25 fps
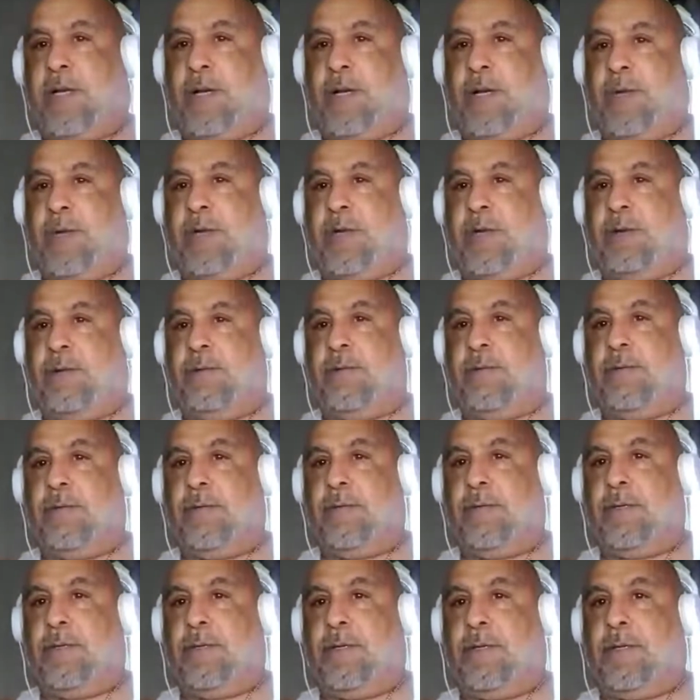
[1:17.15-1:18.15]
there we go.
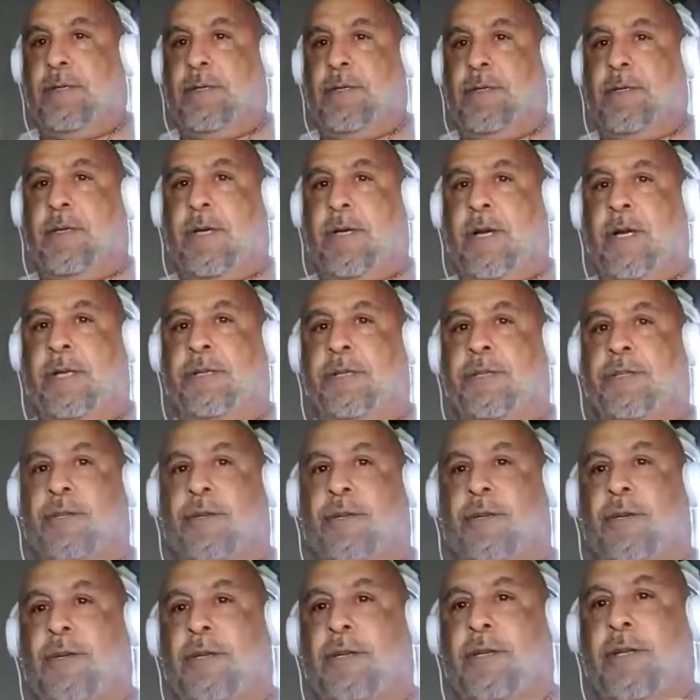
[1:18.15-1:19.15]
Hey,
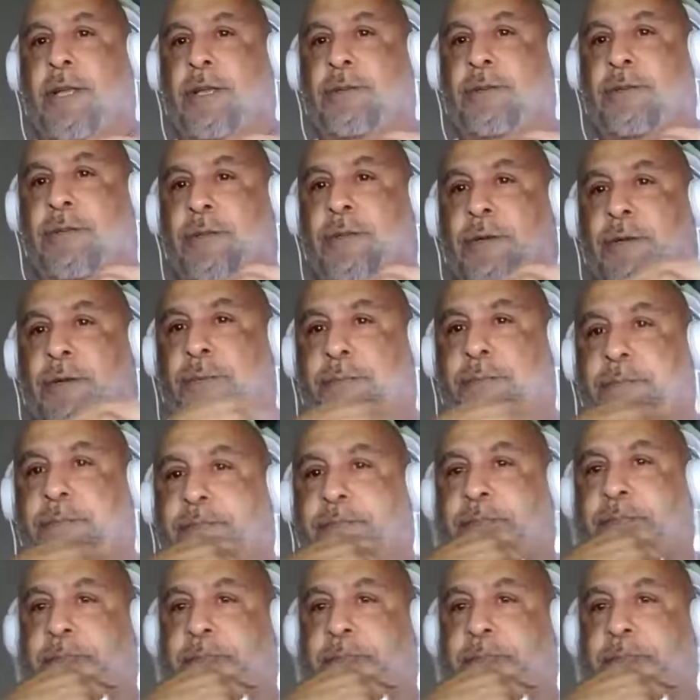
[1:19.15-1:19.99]
Sean. Hey, Soap.